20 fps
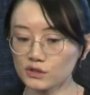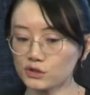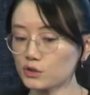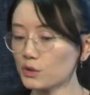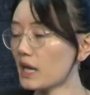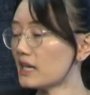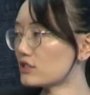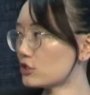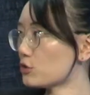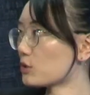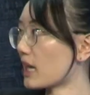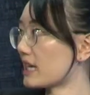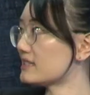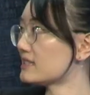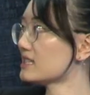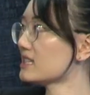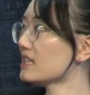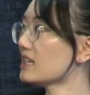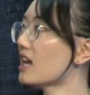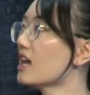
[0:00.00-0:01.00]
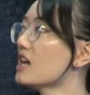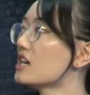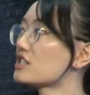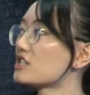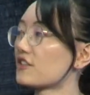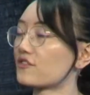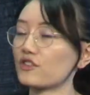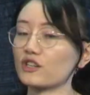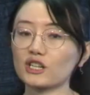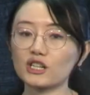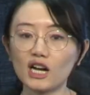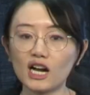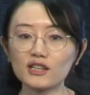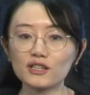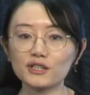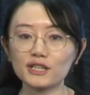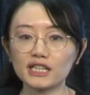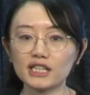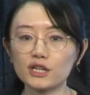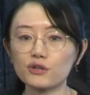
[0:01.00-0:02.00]
So as you can see, different
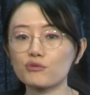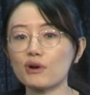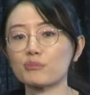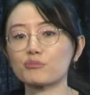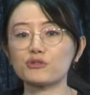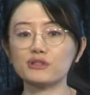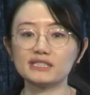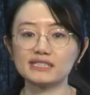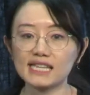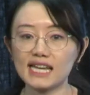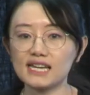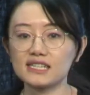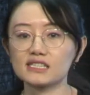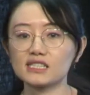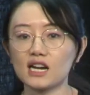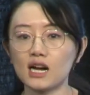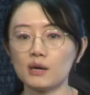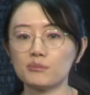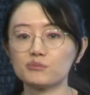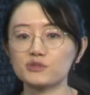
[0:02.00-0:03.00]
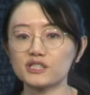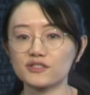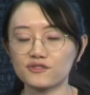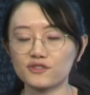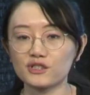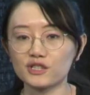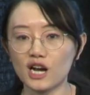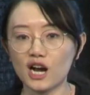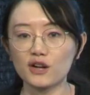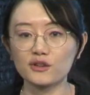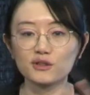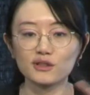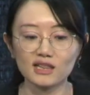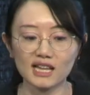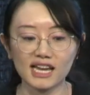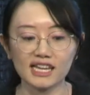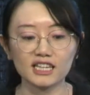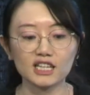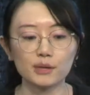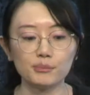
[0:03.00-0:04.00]
color here represent different
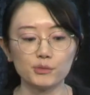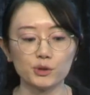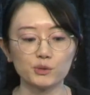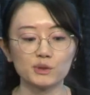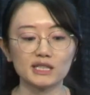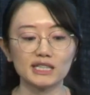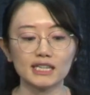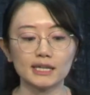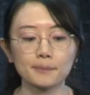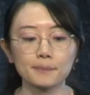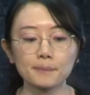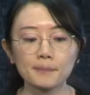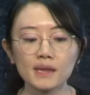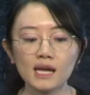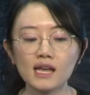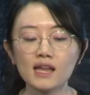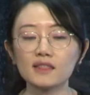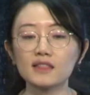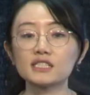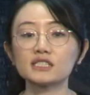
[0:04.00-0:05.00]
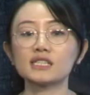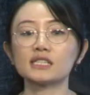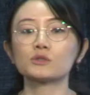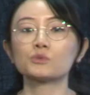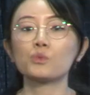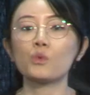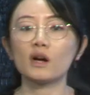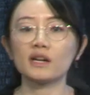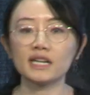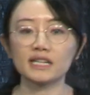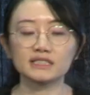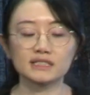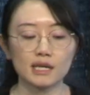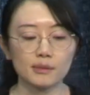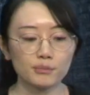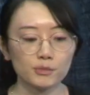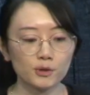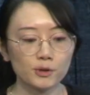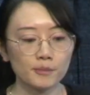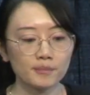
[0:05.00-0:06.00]
underlying community. This is one
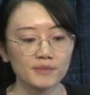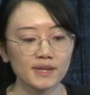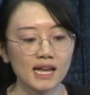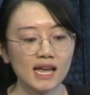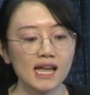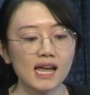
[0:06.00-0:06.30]
example.